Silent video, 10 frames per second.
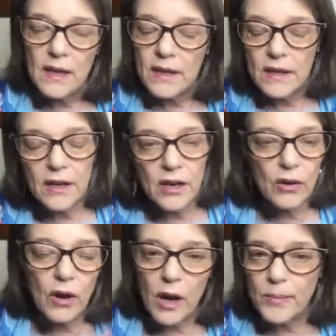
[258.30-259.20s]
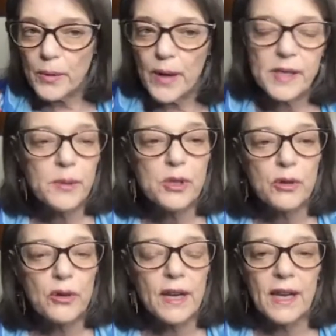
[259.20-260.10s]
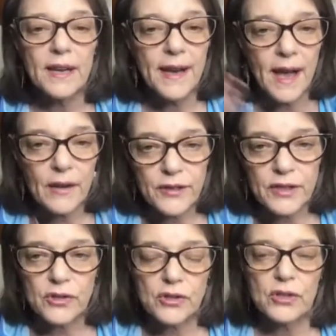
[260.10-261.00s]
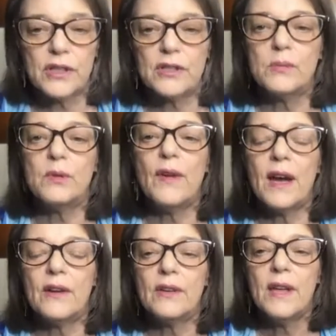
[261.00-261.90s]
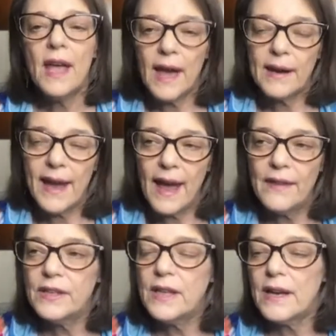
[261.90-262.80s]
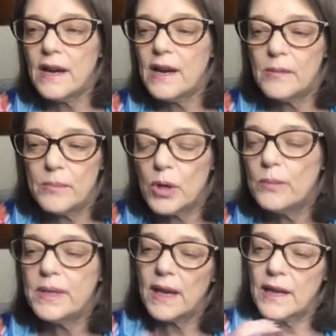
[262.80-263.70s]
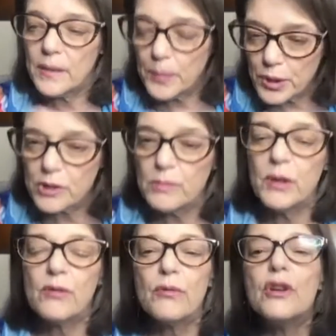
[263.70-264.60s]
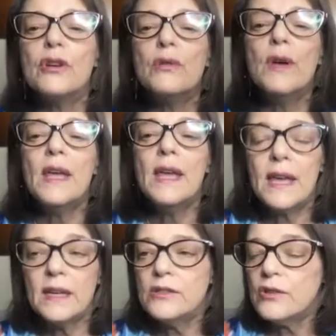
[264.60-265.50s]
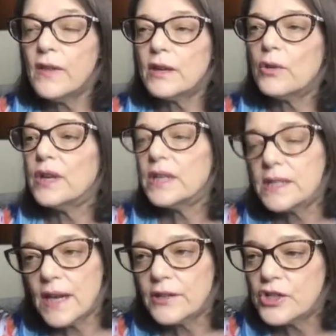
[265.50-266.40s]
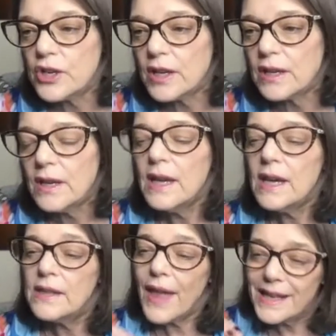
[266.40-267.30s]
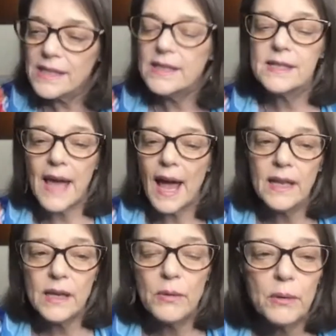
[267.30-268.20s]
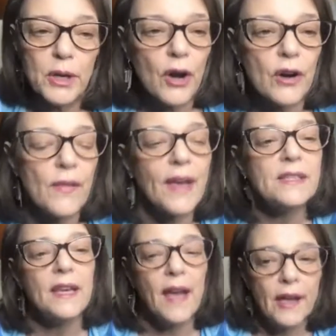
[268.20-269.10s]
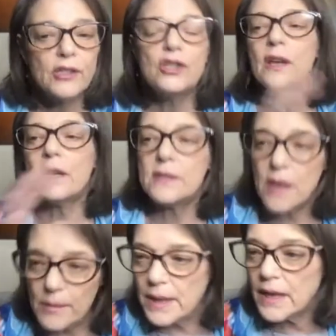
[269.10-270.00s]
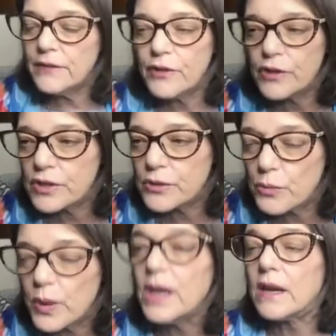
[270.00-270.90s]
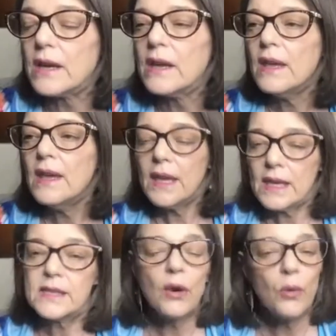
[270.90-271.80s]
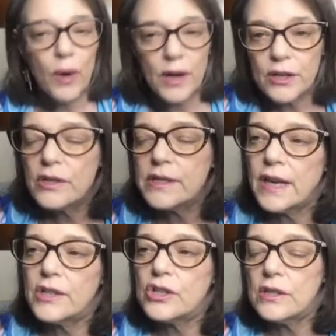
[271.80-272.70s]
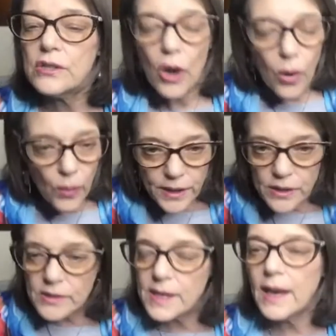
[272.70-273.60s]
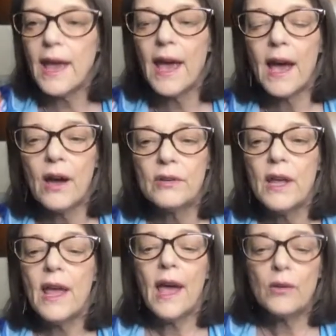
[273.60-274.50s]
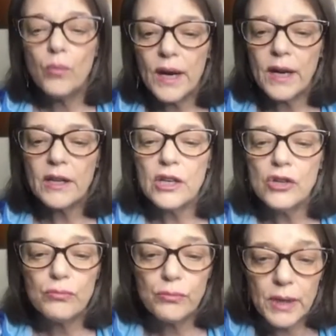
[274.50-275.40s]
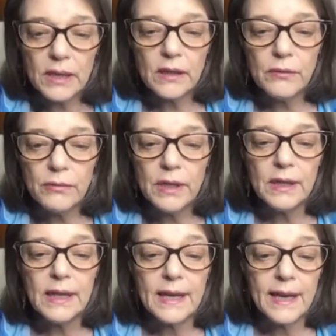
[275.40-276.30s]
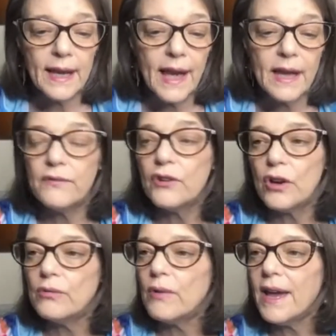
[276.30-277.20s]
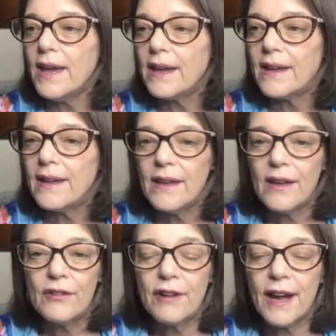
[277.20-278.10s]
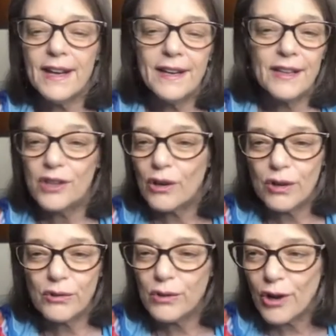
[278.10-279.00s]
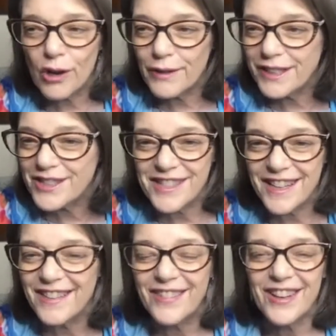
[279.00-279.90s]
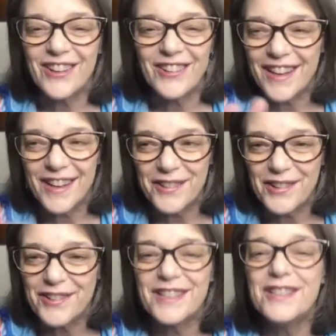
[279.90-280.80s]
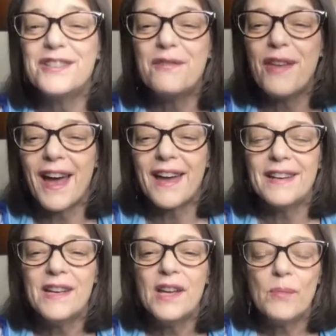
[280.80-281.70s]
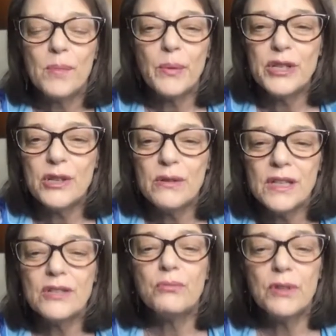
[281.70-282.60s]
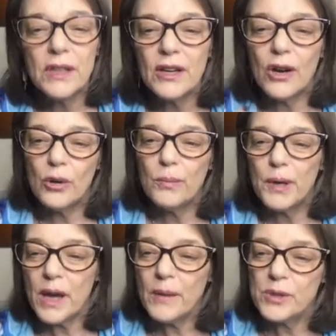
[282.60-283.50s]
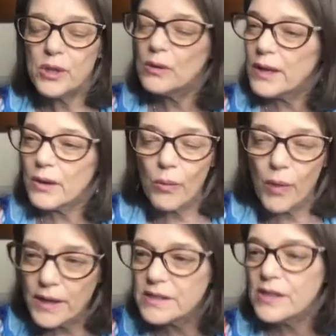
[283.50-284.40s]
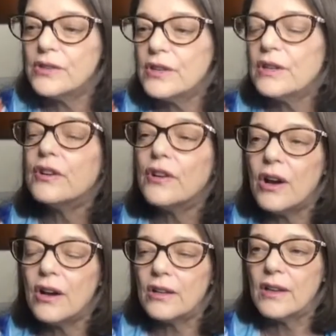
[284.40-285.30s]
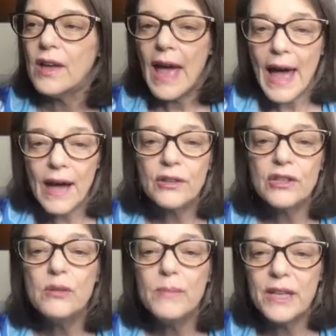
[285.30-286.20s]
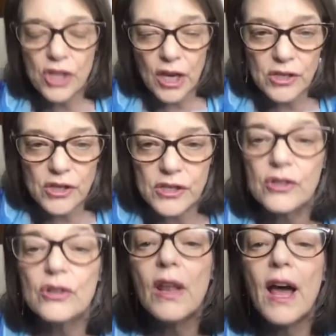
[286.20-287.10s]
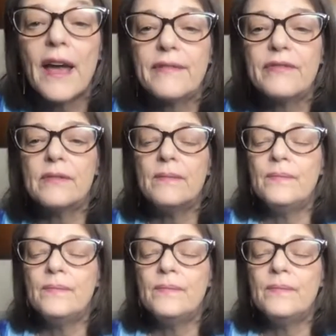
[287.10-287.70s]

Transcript: you know, upper respiratory, and now things are starting to move out. And having that aha moment kind of pushed me through into that Aquarius energy. And that's exactly where we are. And that's the energy that's coming in for this week. It's like, what are your intentions? What are you setting out? And where can you really, really get out of your own way? Right? Now, don't go through a car wreck just to get there, okay? We don't need to do that. But we do need to really open up to, like, what is underneath it all? How can you make changes in your life?